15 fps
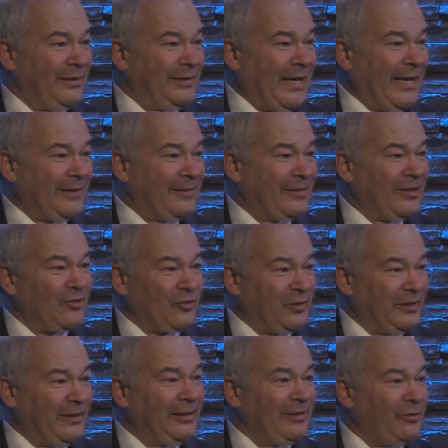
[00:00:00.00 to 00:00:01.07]
that this
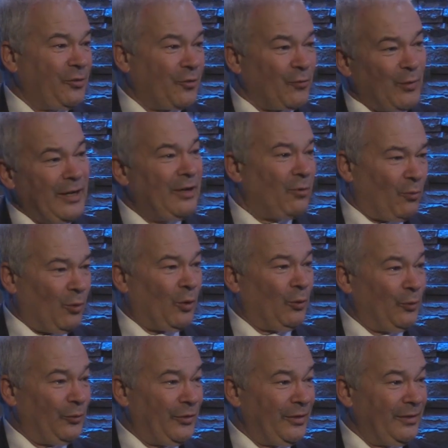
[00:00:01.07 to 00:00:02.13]
little
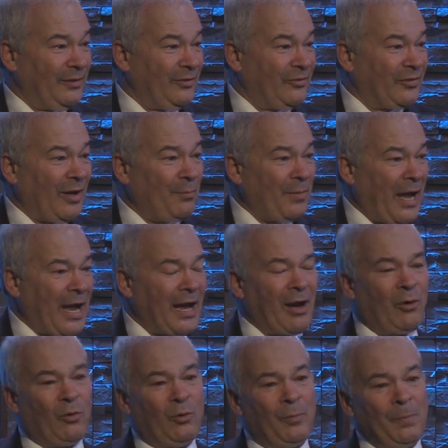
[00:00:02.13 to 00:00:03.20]
3-year-old
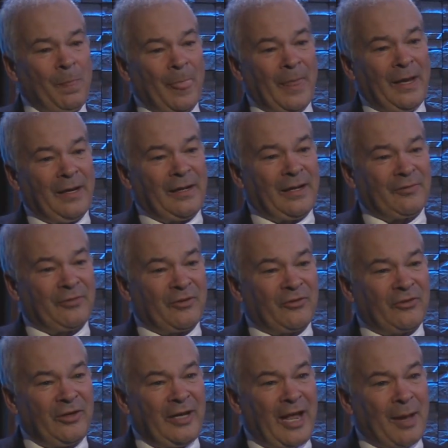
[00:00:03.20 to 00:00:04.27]
somehow got the
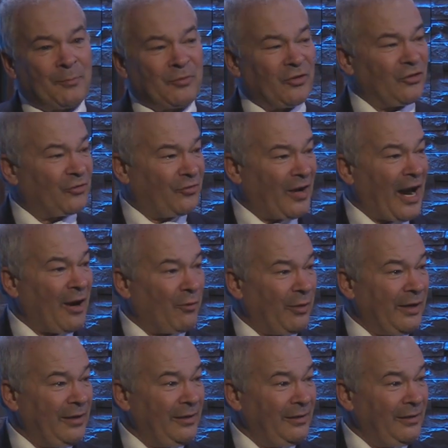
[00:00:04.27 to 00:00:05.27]
synapses firing,